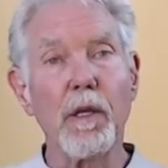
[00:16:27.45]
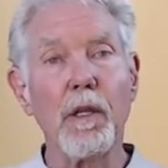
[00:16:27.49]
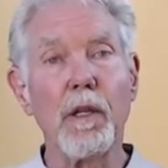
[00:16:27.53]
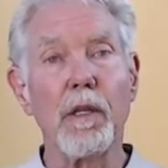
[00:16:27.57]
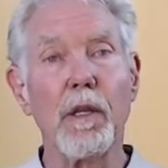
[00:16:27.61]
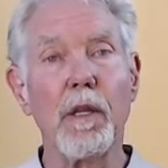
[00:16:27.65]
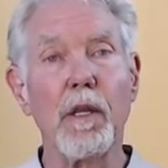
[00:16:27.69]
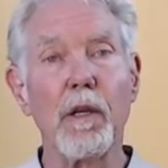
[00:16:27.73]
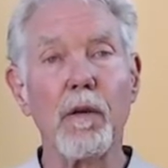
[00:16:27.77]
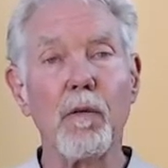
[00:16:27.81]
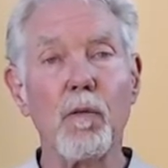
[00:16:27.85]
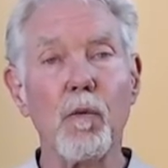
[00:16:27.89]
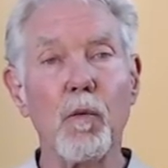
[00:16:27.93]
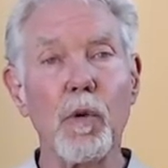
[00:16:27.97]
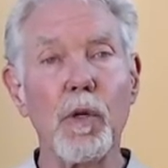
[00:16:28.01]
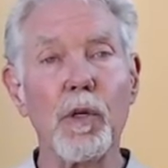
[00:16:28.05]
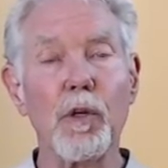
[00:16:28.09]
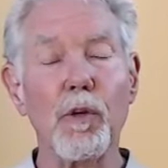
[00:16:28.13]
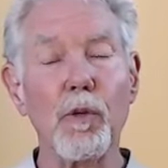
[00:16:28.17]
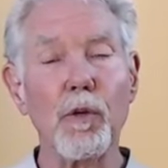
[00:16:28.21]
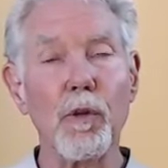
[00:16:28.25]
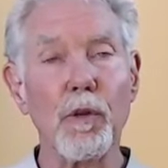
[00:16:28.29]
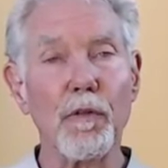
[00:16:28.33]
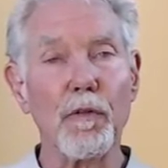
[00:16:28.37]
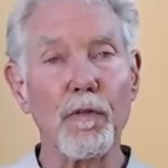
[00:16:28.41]
then we
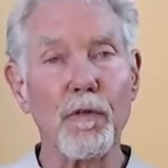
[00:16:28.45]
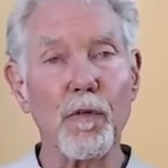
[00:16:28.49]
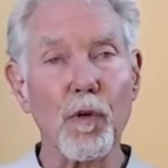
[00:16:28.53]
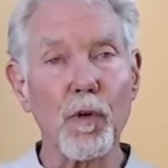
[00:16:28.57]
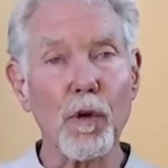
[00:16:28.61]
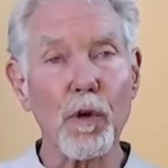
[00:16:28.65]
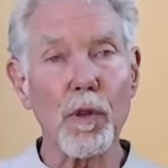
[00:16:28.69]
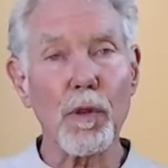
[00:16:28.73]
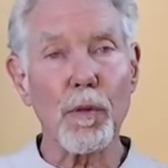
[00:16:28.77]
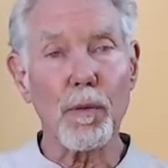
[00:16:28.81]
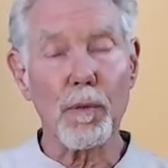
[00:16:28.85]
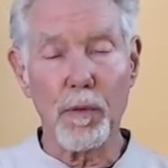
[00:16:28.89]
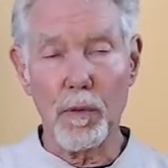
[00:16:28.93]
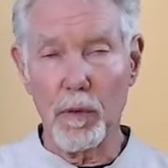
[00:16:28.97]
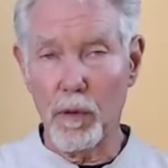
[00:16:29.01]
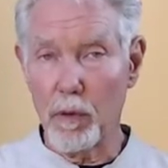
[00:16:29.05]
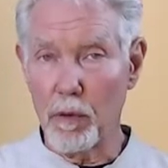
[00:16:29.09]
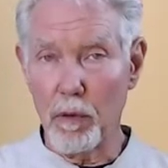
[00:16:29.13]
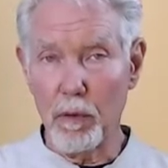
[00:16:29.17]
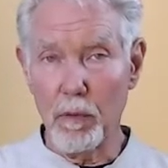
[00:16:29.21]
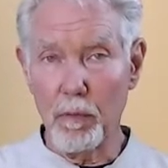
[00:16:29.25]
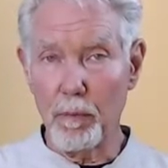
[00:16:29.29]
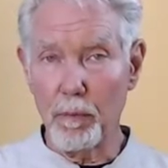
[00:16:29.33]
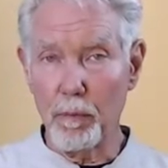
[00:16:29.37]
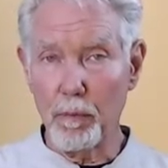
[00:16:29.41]
do the fourth
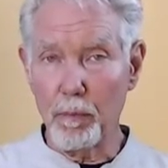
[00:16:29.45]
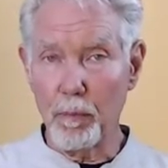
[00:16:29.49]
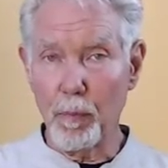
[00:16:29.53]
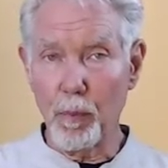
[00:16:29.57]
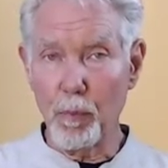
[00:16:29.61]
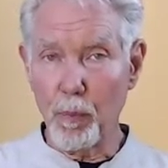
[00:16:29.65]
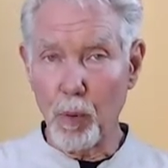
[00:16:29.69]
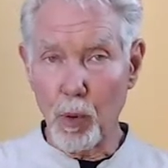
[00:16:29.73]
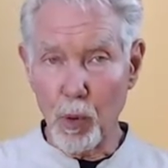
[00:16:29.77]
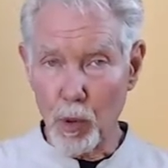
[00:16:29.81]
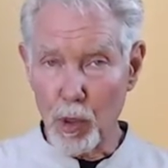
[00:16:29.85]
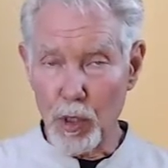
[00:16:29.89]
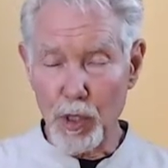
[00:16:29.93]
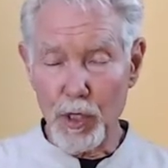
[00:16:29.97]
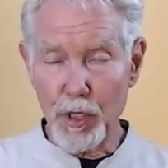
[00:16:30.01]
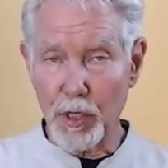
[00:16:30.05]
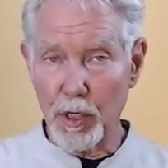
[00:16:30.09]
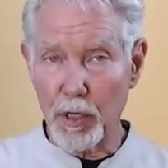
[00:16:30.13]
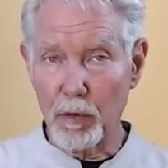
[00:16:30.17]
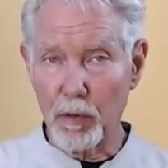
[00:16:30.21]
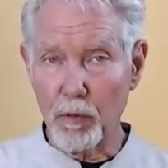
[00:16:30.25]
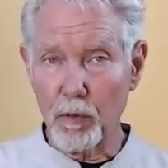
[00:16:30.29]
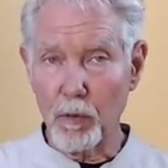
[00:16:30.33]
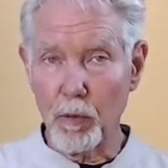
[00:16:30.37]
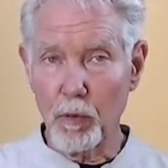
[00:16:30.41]

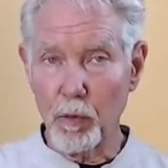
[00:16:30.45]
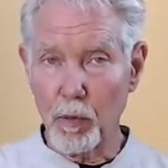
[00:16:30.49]
portion,